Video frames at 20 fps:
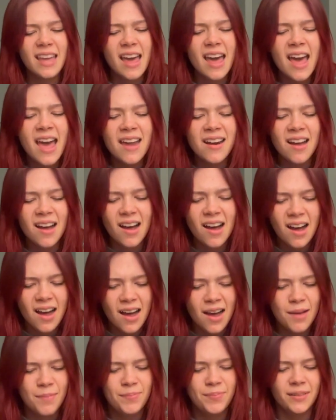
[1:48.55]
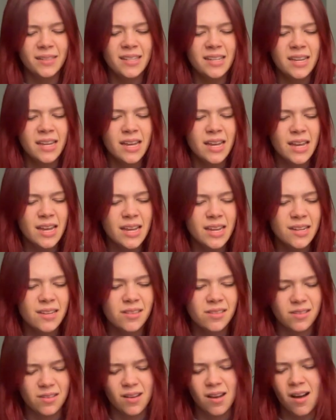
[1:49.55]
can I
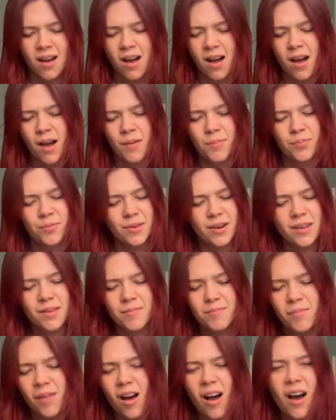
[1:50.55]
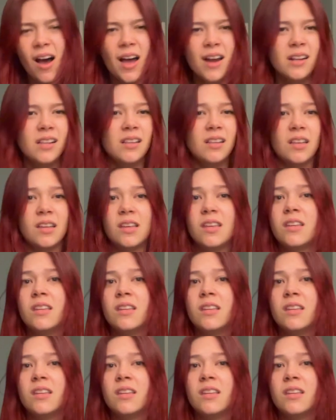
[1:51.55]
please stop remodeling?